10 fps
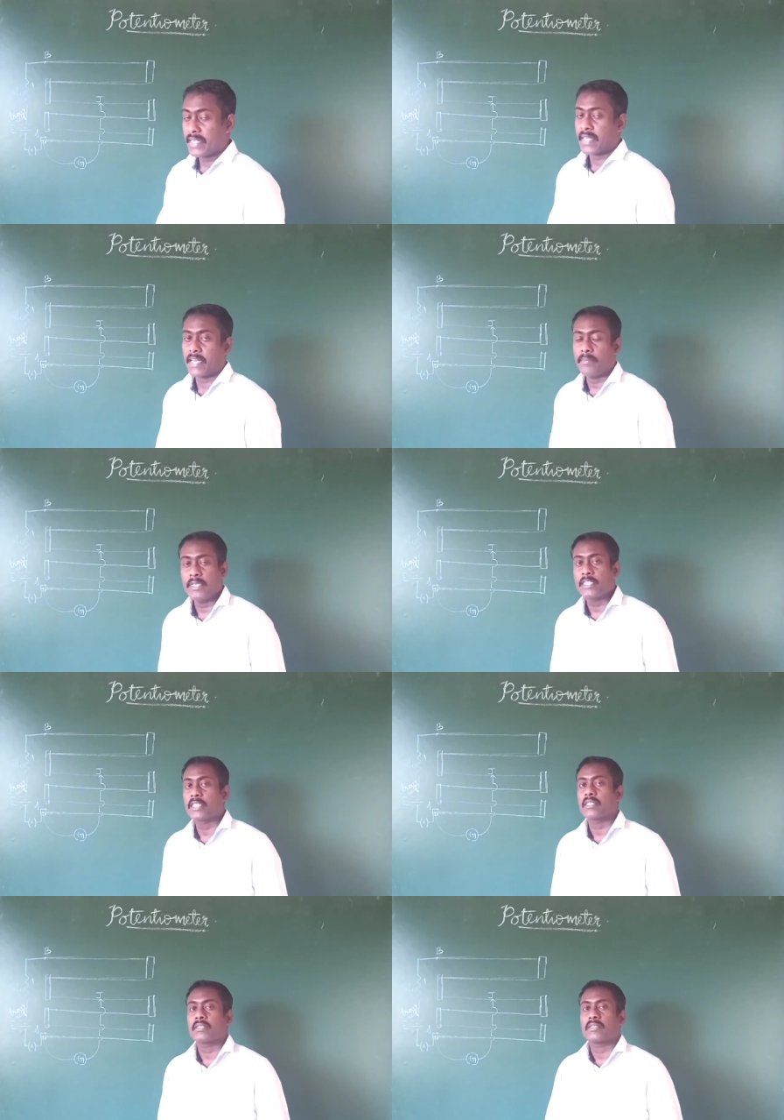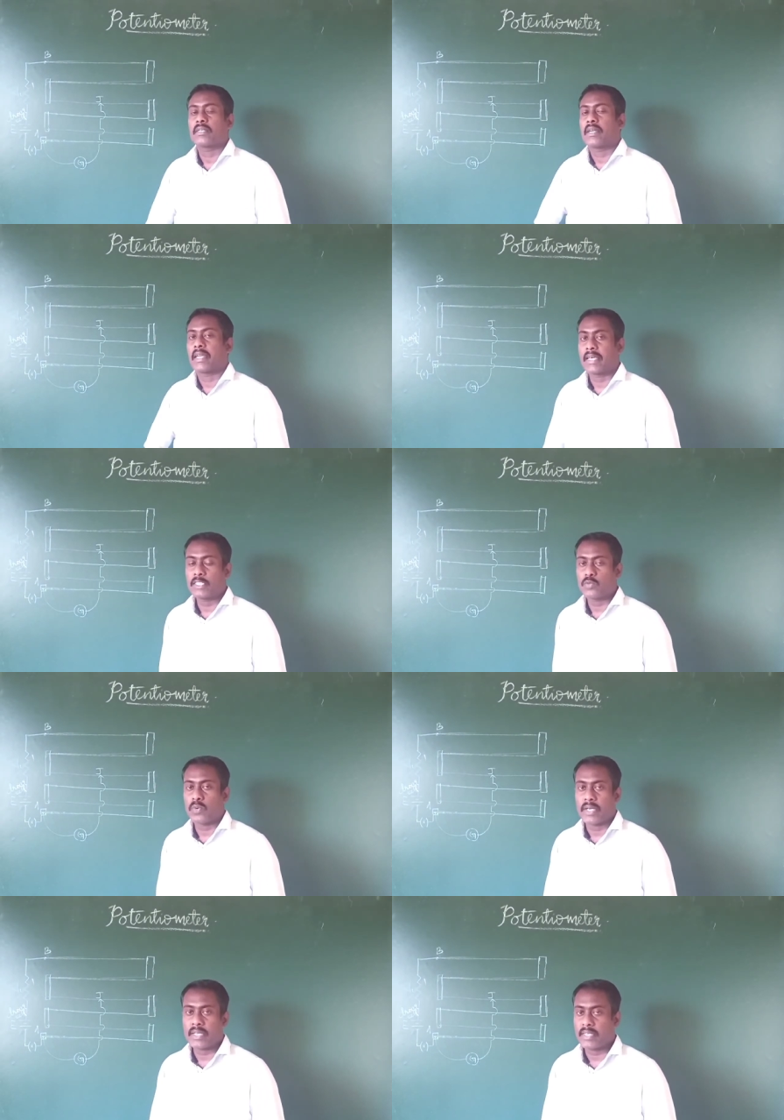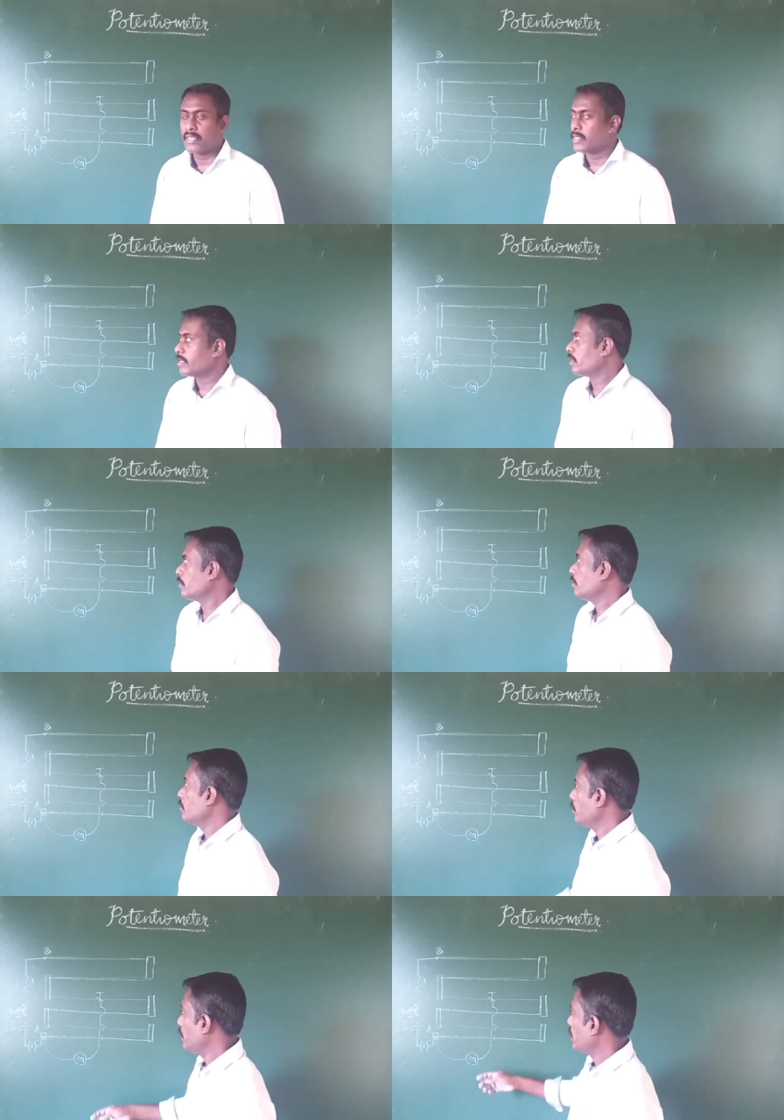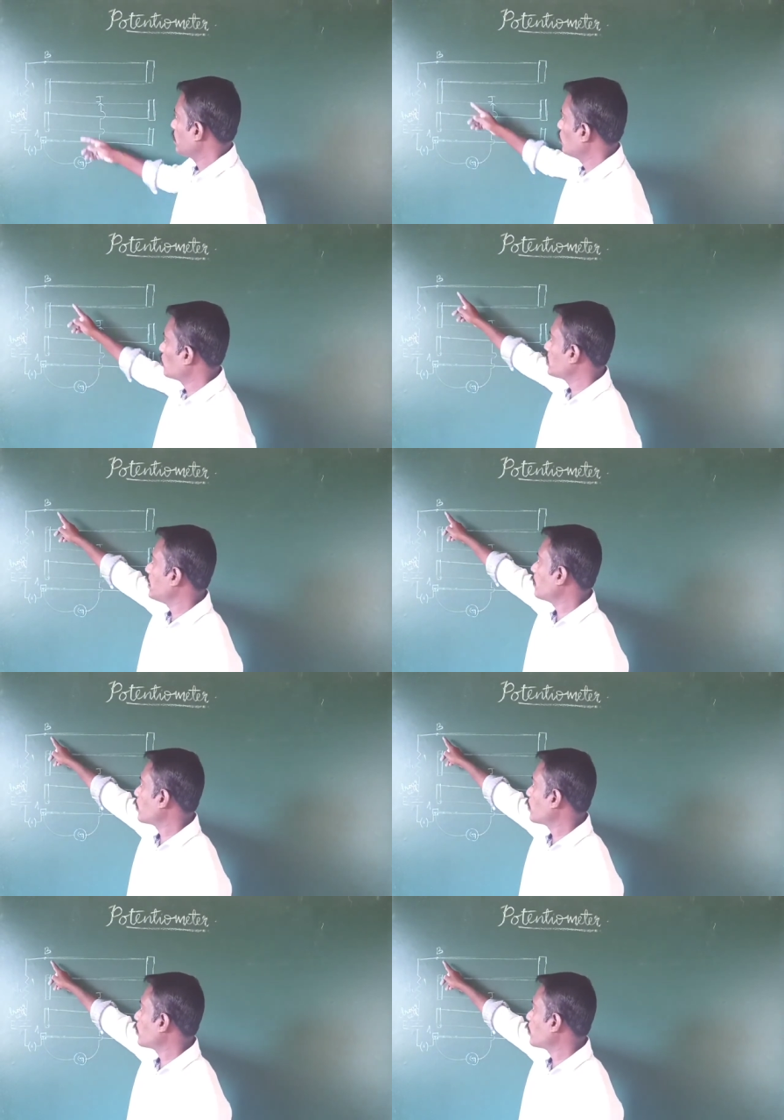a 10-meter length wire is being used in a